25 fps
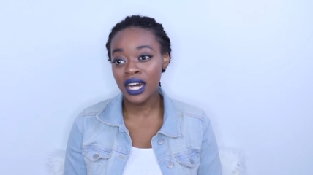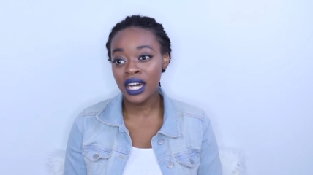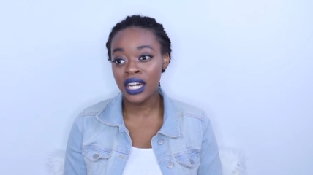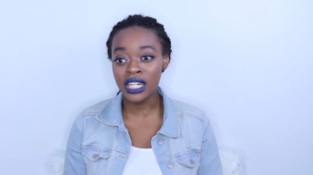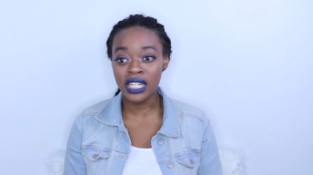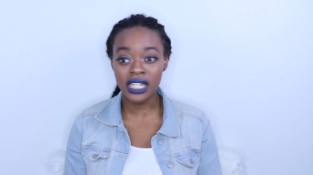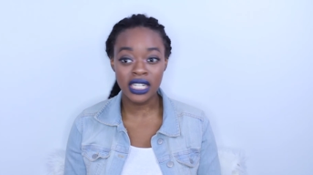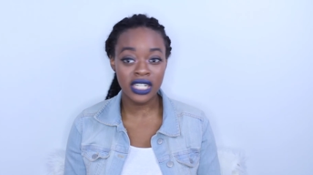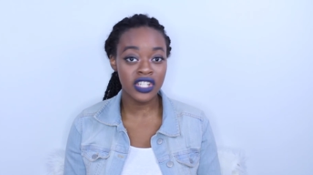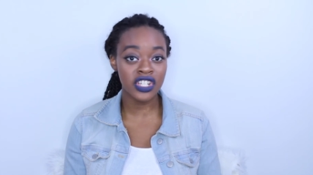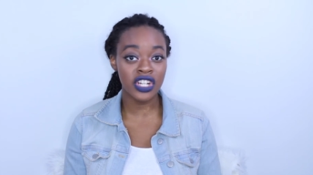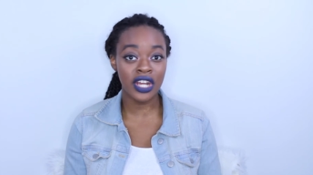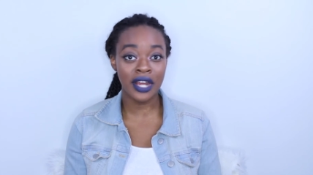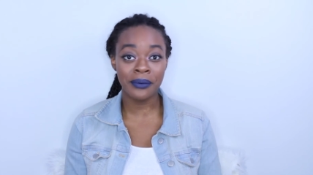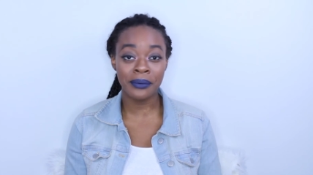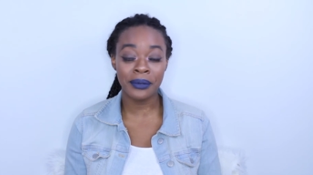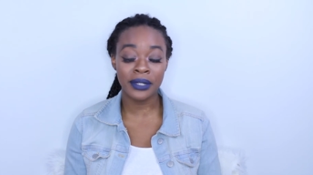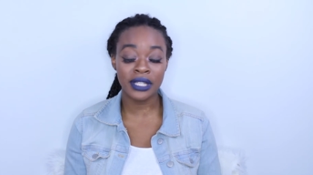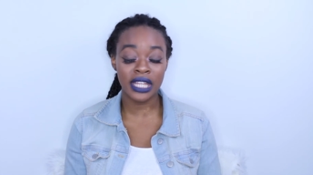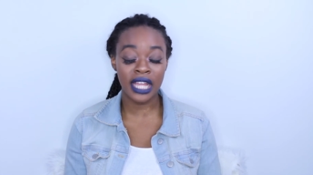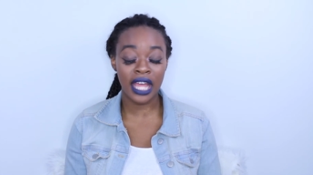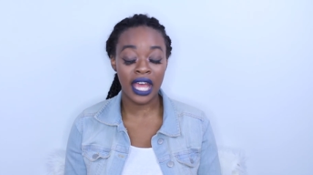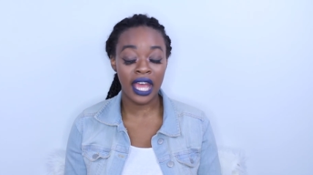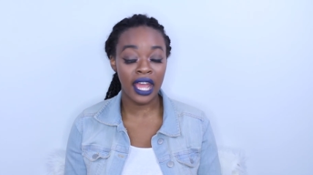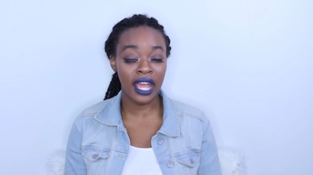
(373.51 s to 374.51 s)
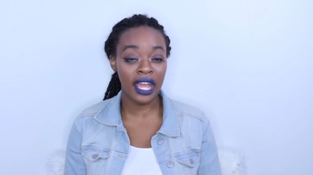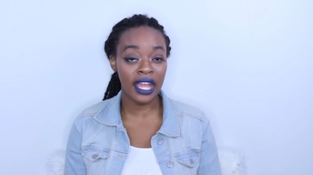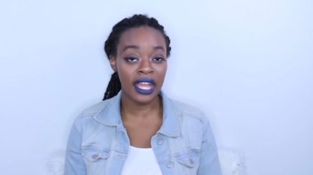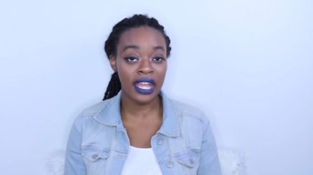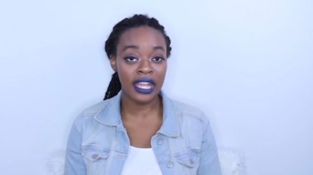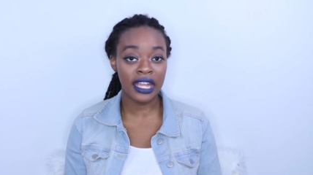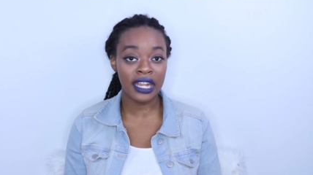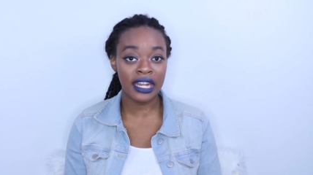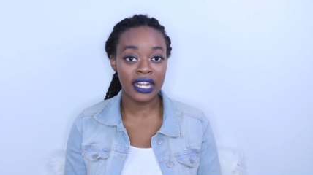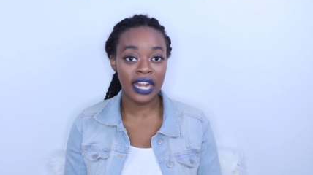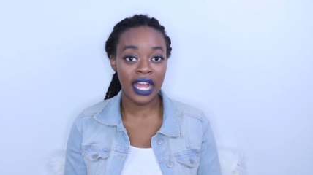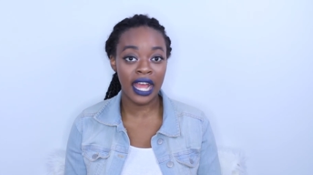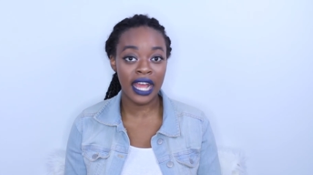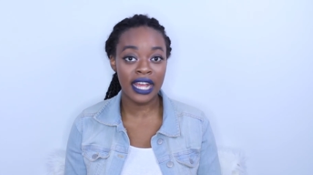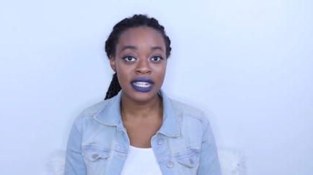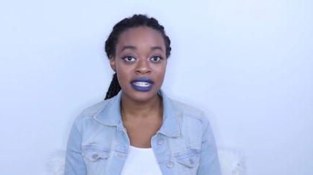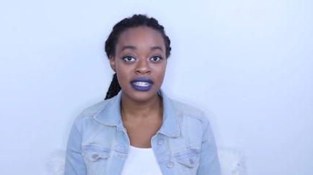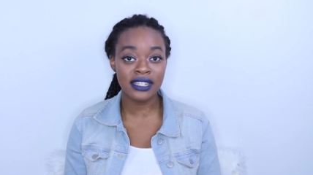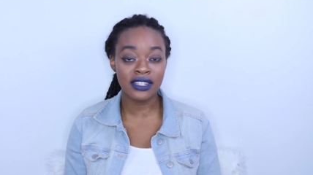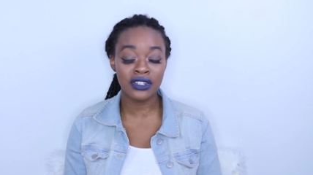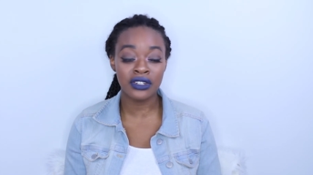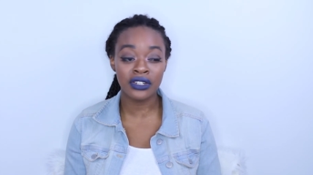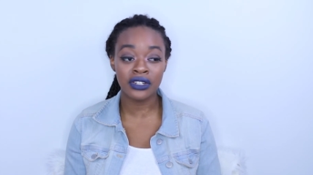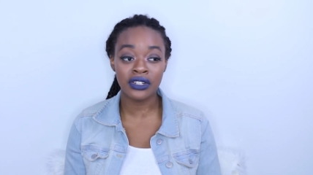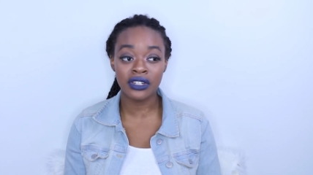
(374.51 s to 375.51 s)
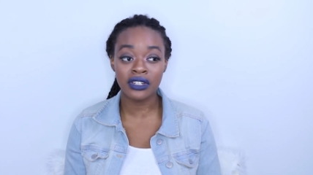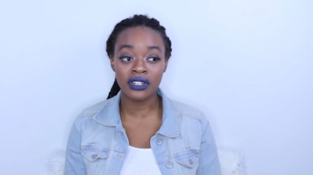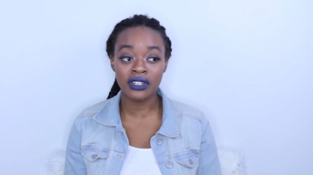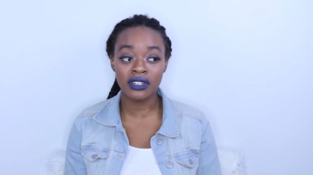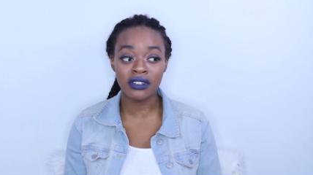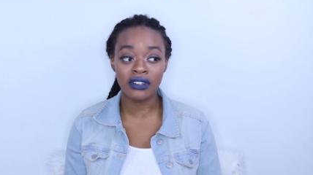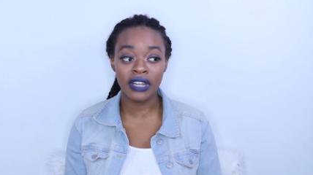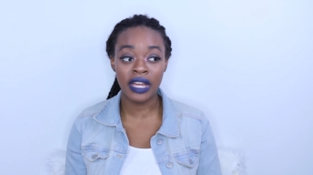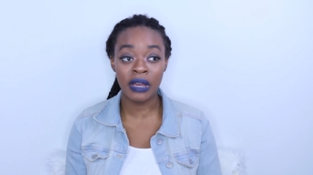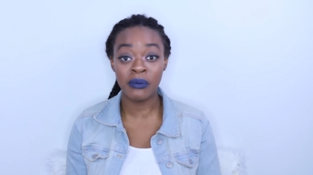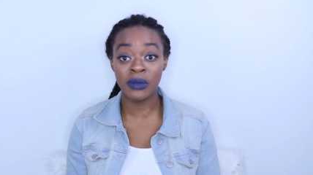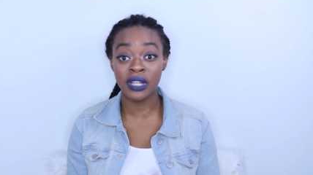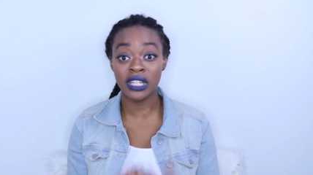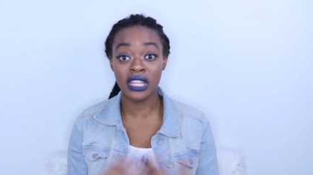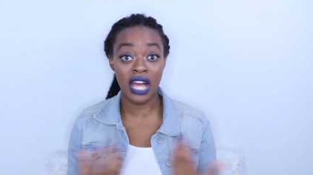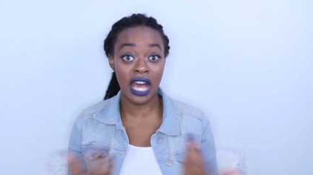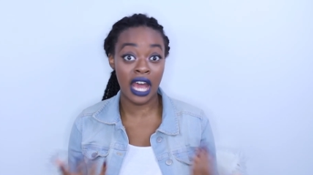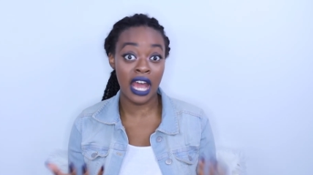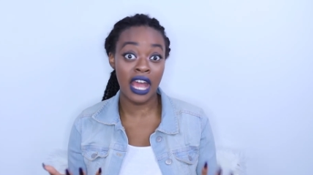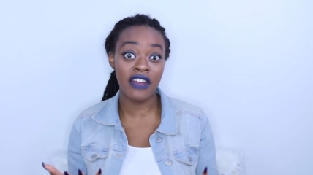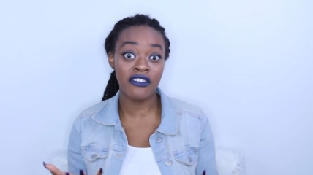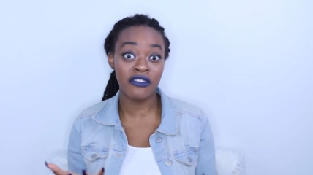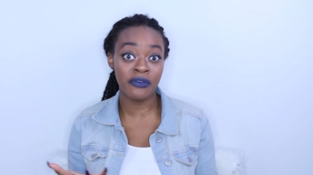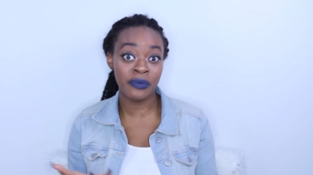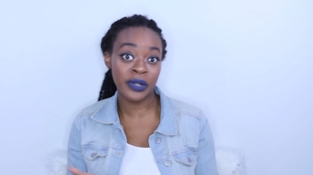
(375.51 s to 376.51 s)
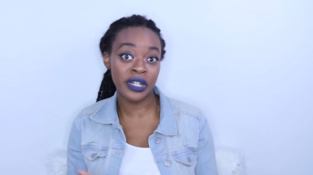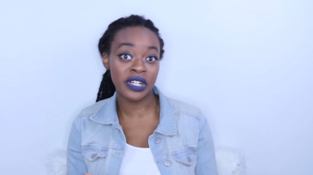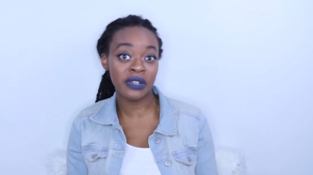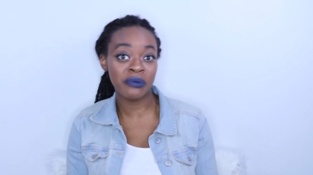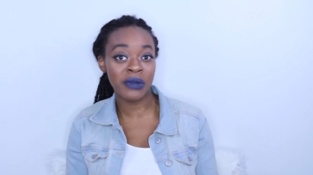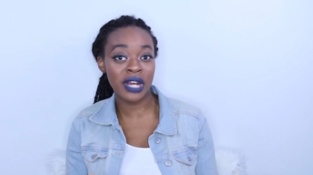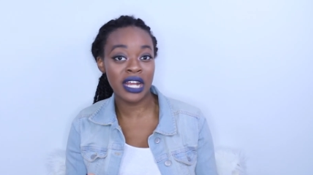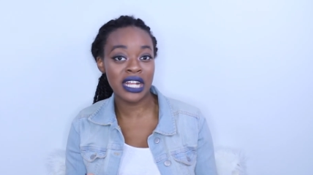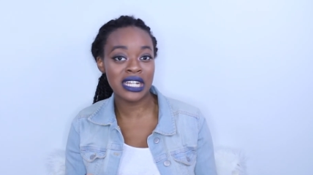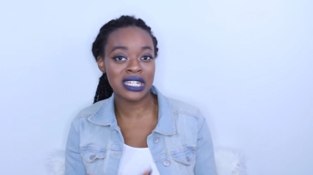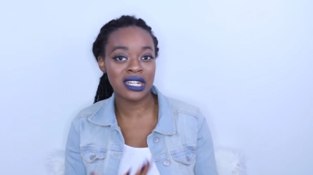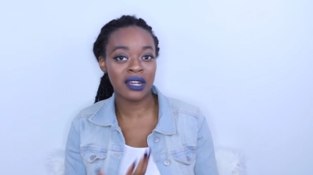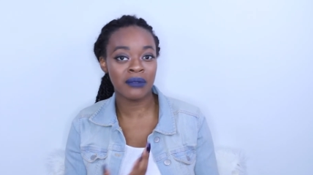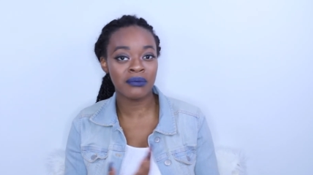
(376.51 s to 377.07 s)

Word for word: a good job with that, and I still am alive pretty much.